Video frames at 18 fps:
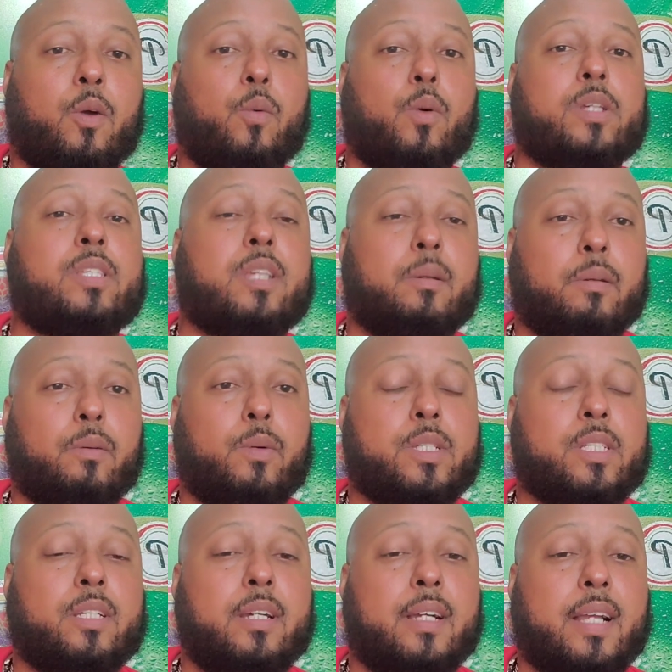What's up?
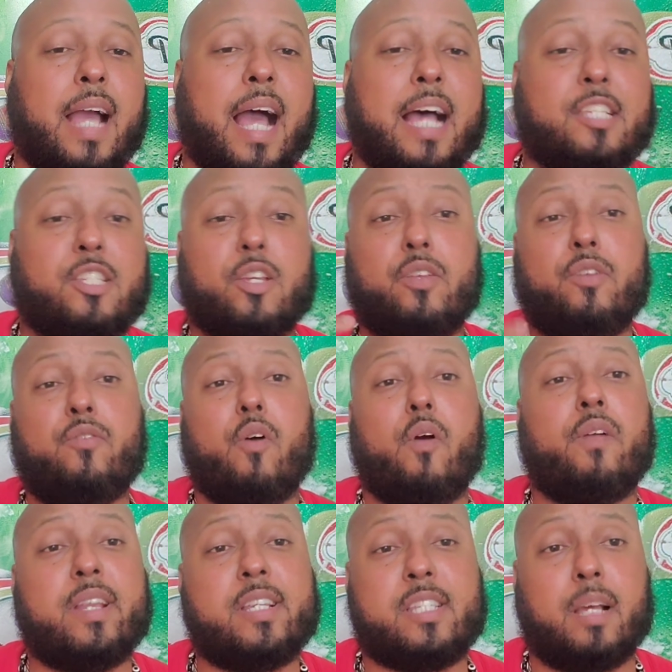What's good, guys? So
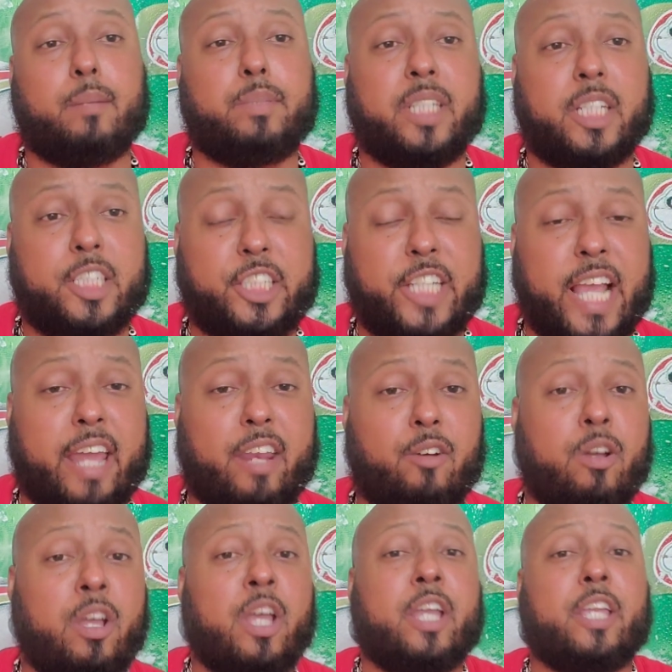you've already subbed to the
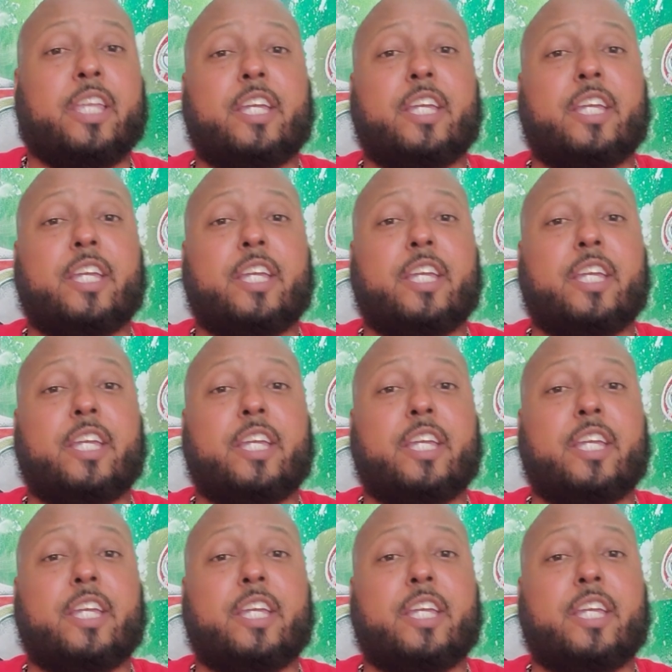channel.